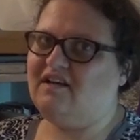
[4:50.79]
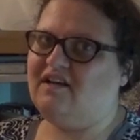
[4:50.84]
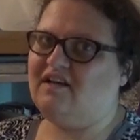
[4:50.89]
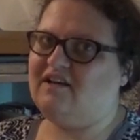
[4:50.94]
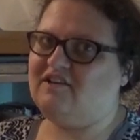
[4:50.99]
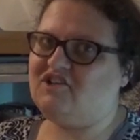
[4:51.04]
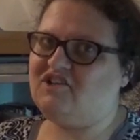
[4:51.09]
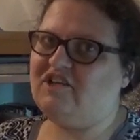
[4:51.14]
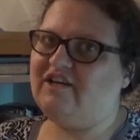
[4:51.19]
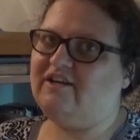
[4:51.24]

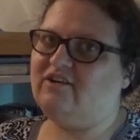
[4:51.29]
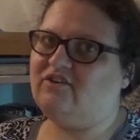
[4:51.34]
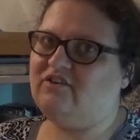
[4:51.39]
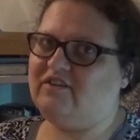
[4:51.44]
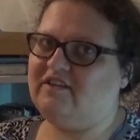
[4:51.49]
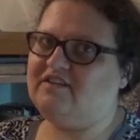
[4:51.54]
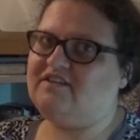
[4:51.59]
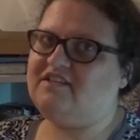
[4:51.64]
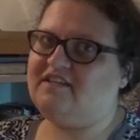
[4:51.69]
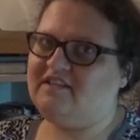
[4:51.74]
a, child
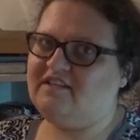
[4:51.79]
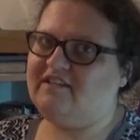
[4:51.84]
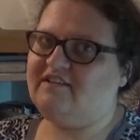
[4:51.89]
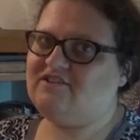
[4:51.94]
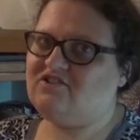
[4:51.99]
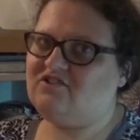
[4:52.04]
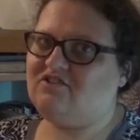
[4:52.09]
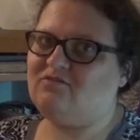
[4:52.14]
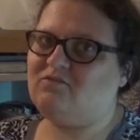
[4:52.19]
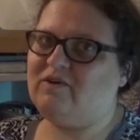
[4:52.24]
and a
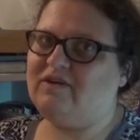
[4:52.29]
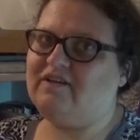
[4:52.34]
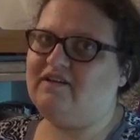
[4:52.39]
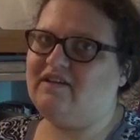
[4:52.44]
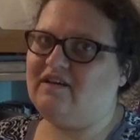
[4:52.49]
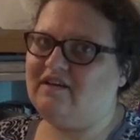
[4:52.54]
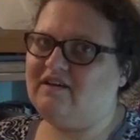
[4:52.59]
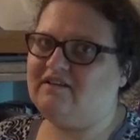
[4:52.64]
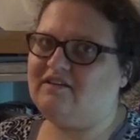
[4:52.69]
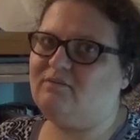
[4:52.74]
teenager when uh,